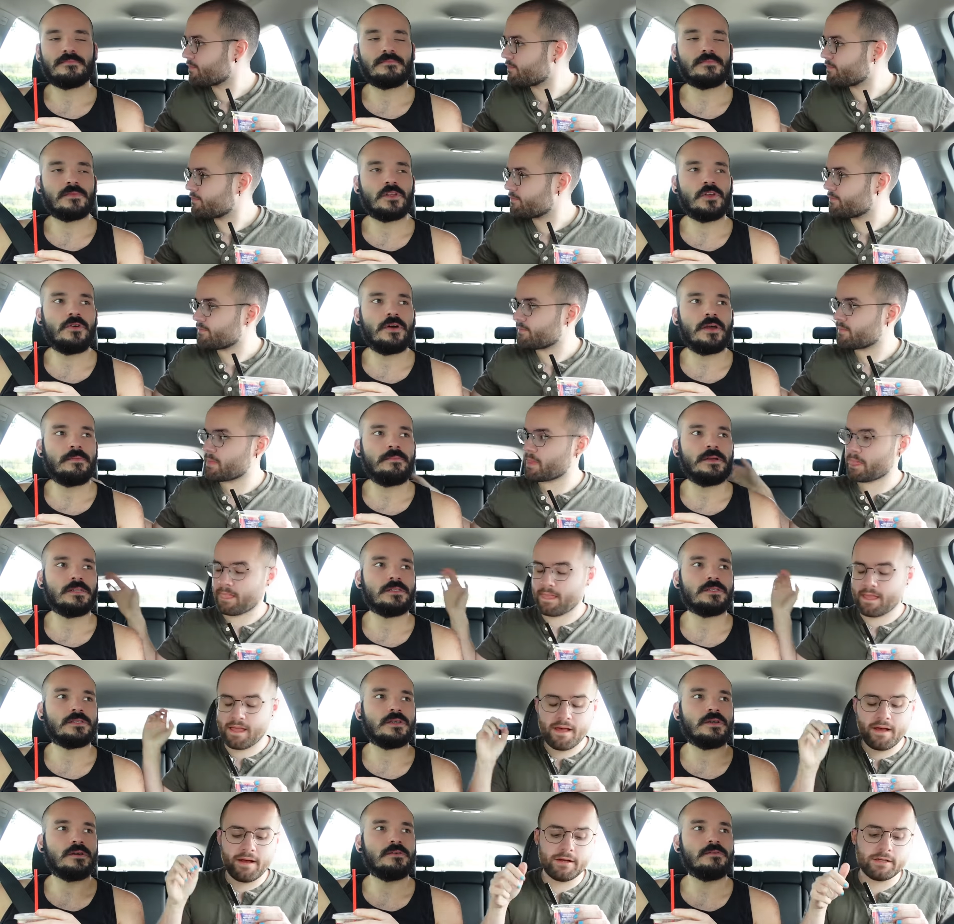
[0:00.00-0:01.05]
Speaker 1: You
Speaker 2: know what I mean?
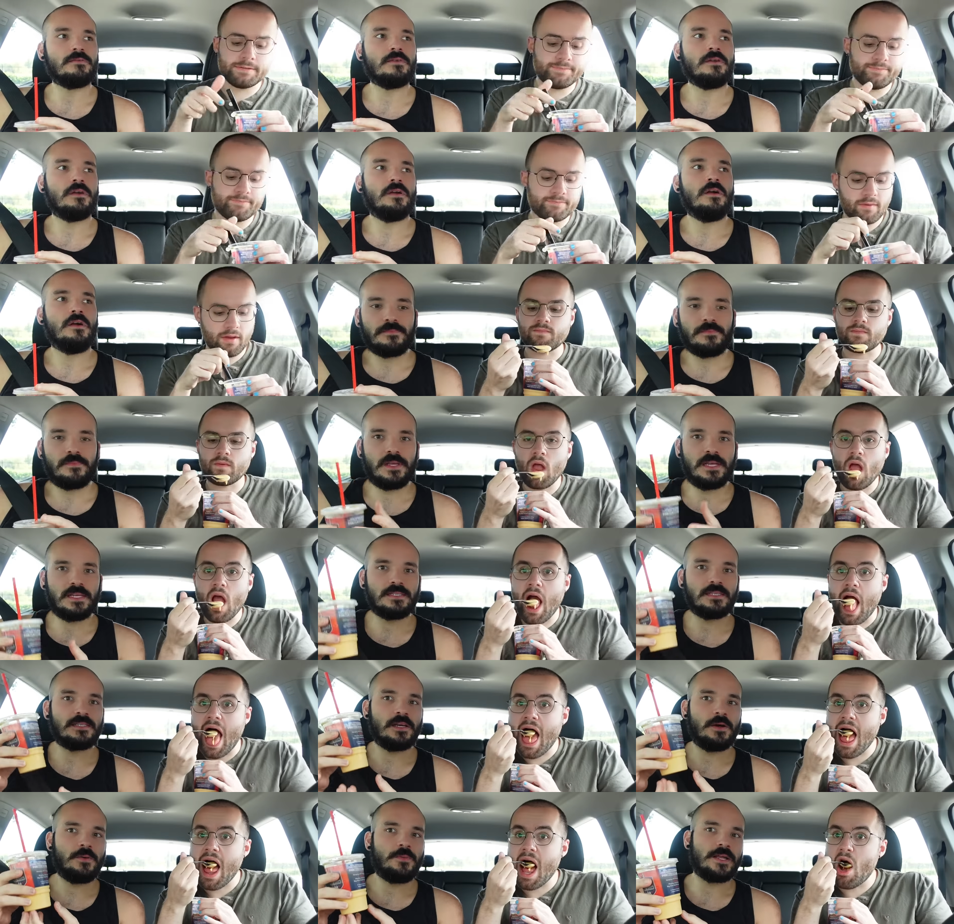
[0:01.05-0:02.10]
So yeah. This
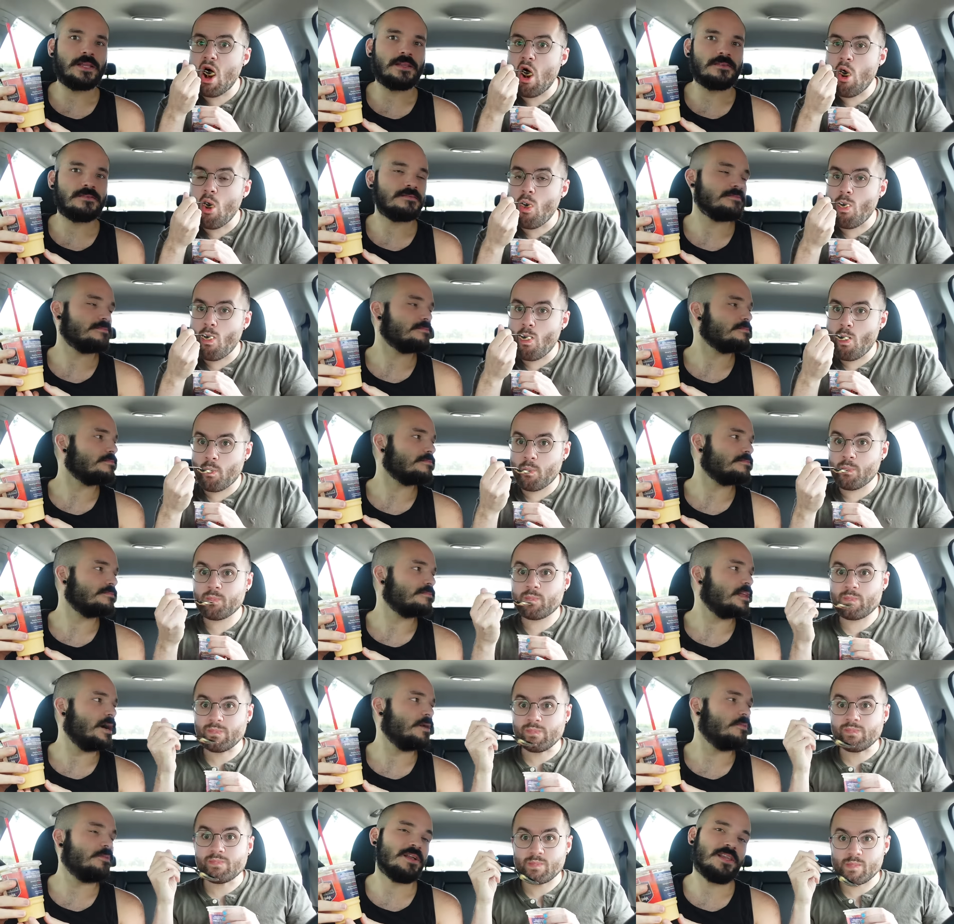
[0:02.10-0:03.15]
is a win.
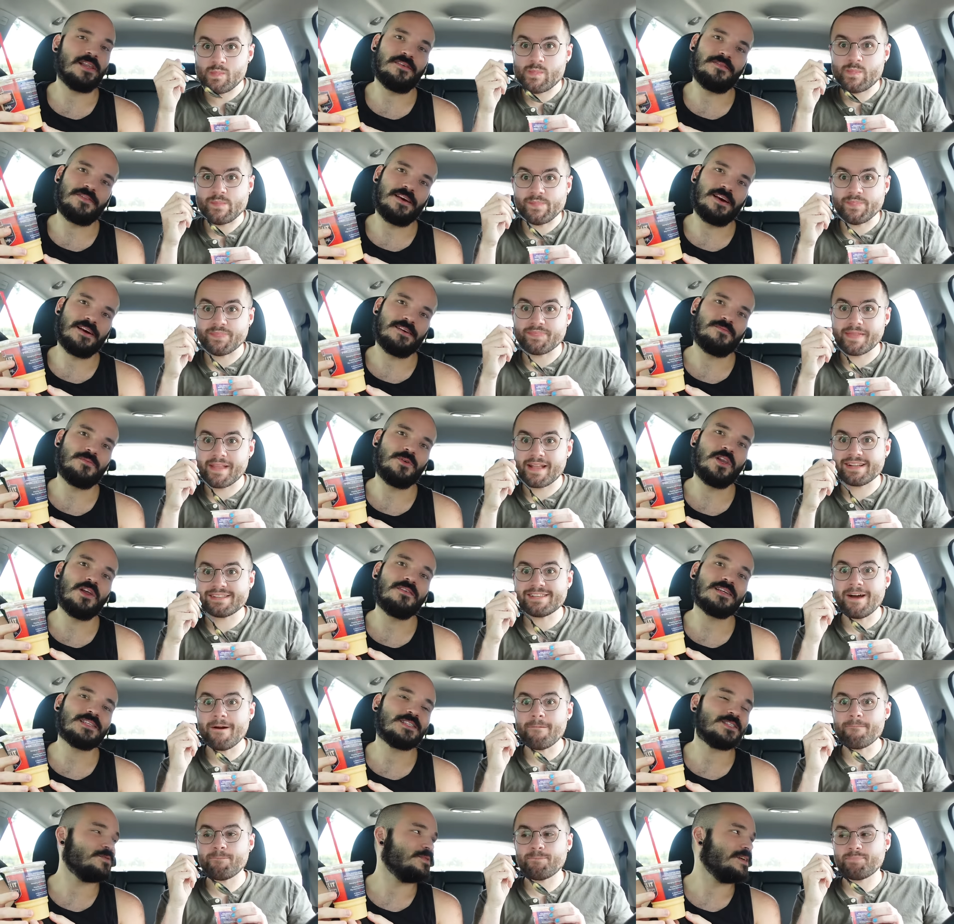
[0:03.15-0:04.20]
Mm-hmm. Oh, we love that.
Speaker 1: We love
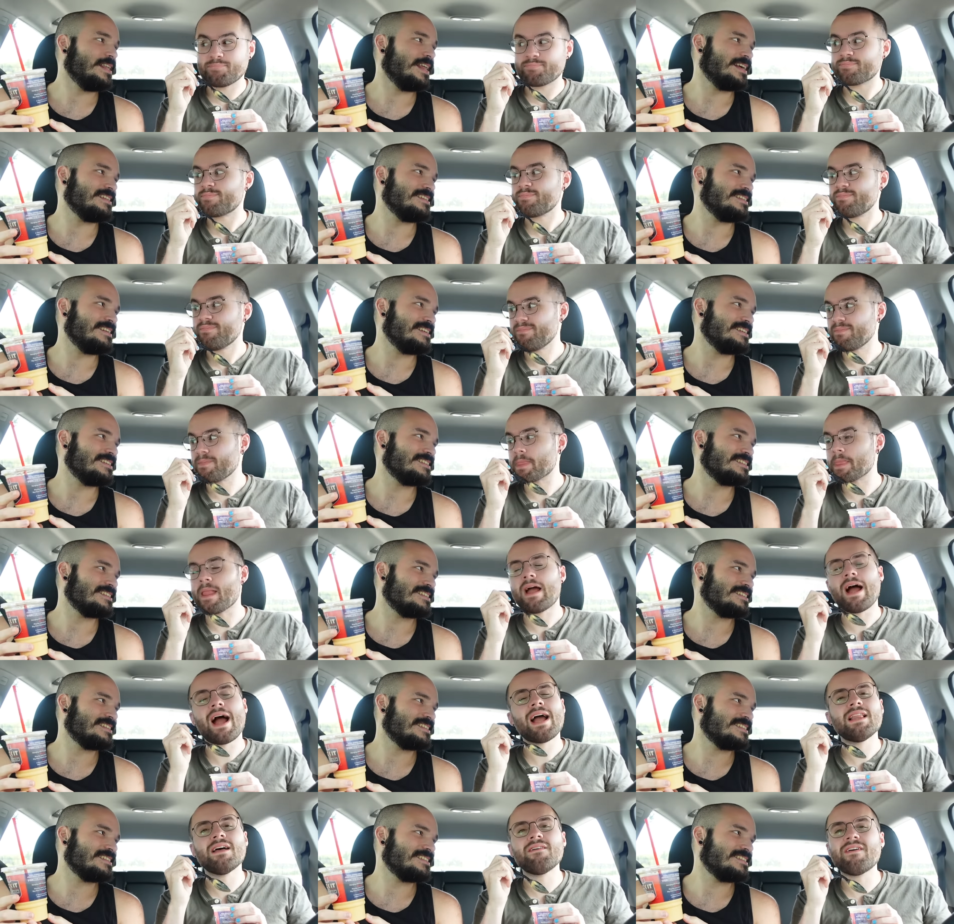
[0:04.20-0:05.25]
so, a sweet ending.
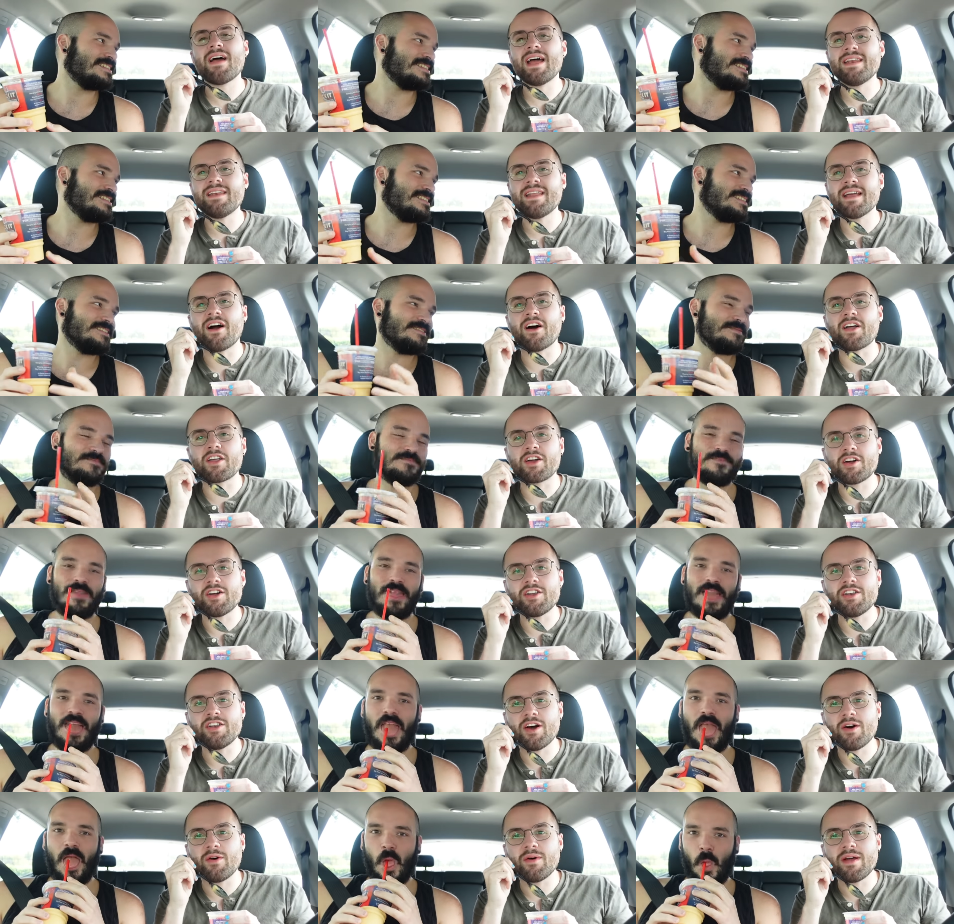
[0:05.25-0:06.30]
I love ending on a good
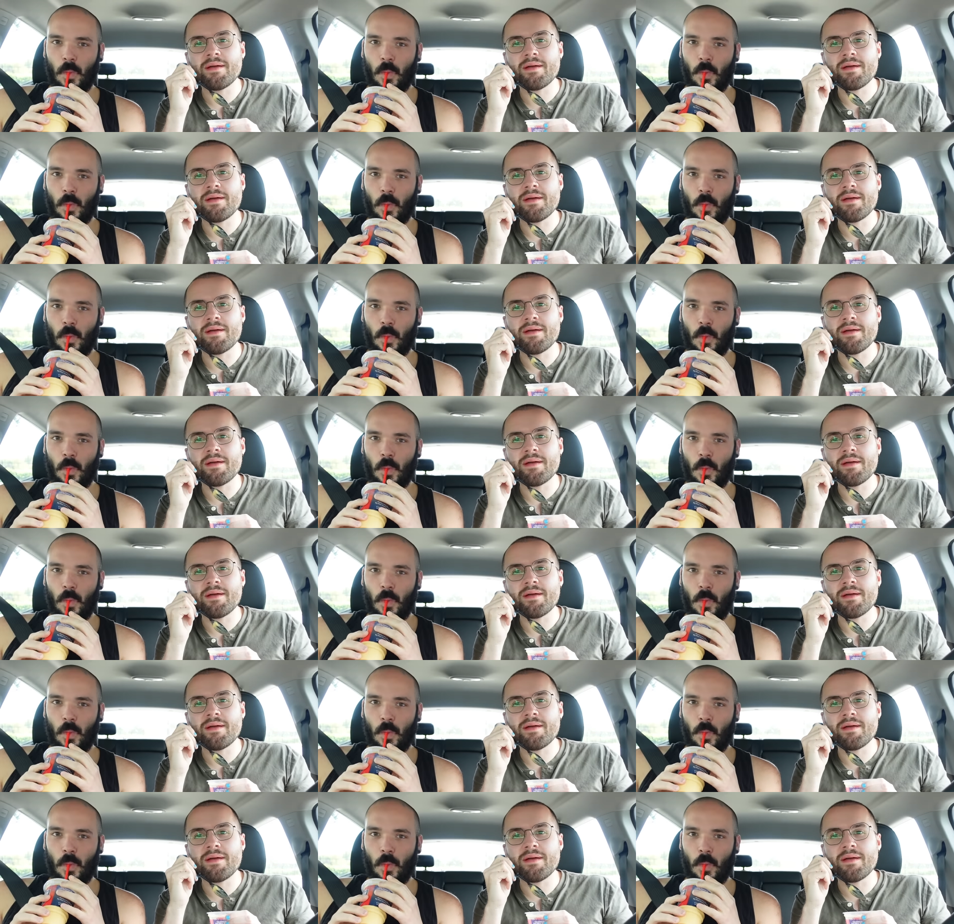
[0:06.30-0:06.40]
note.